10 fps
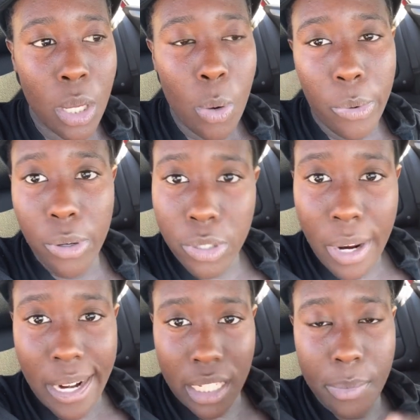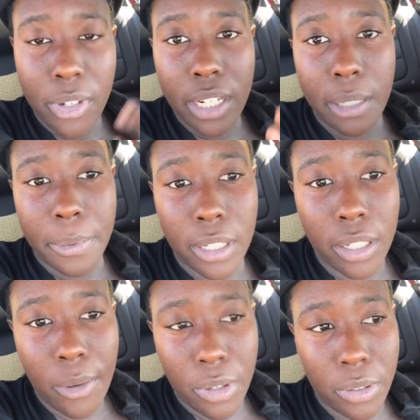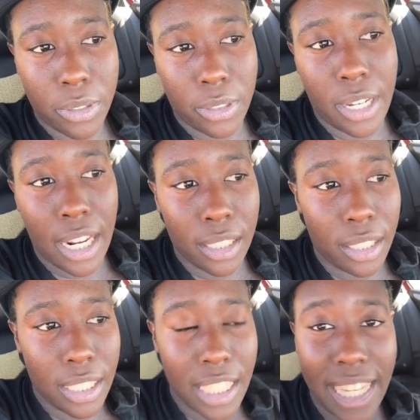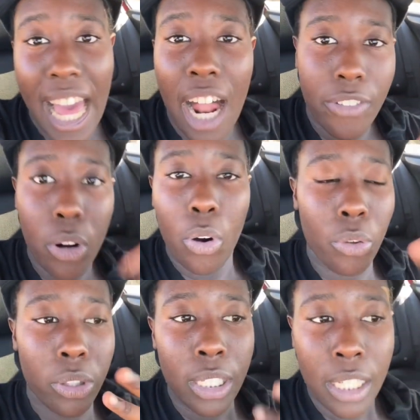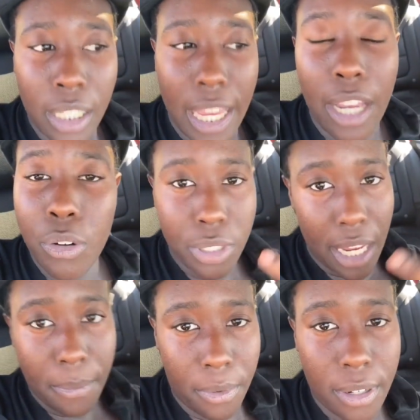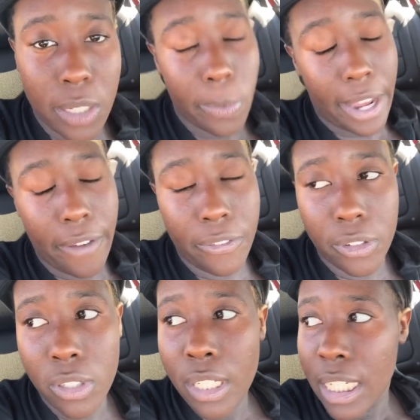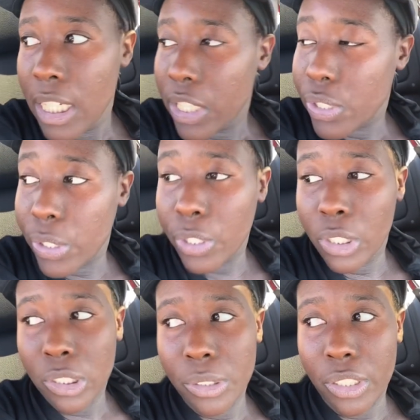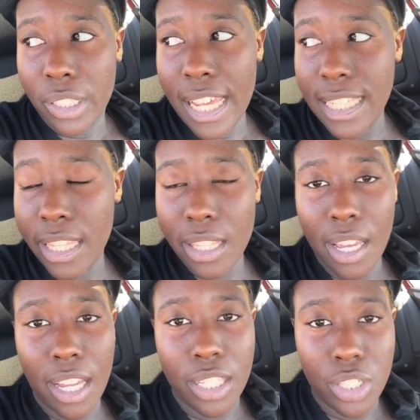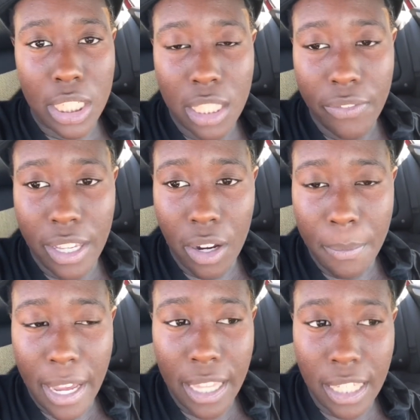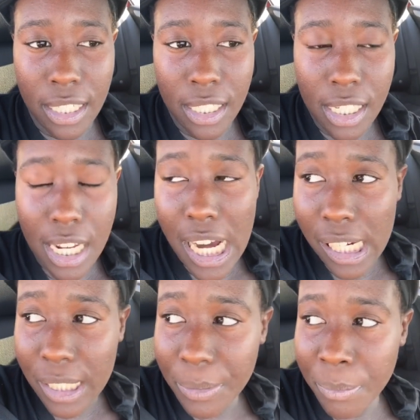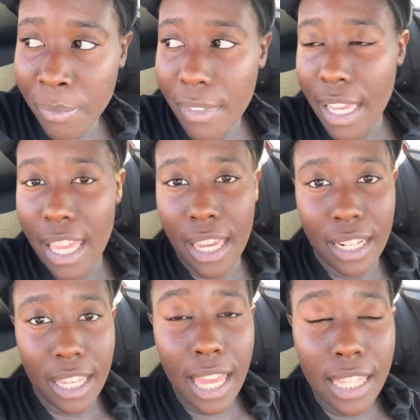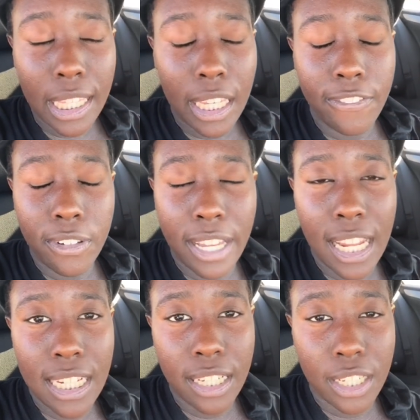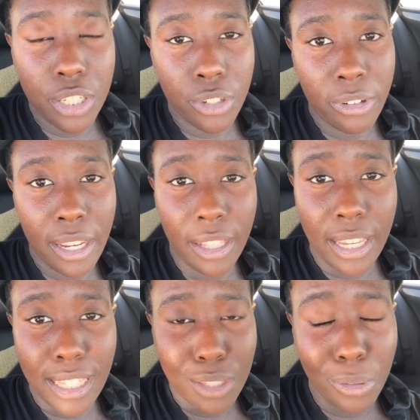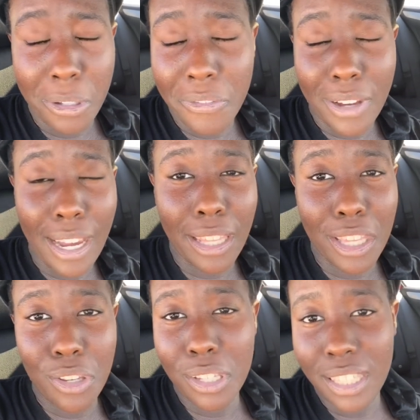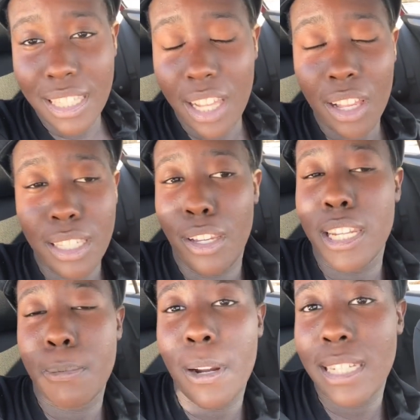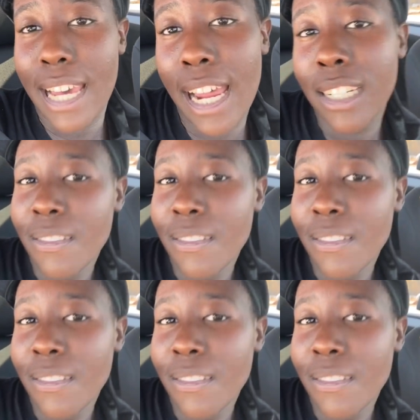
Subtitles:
we don't know how to community build, and we don't know how to like to get out of our own echo chamber. That's what I feel. So, you know, that's like the just the video on my end. And again, like, if you guys like disagree, like, that's totally fine. Like, you can express that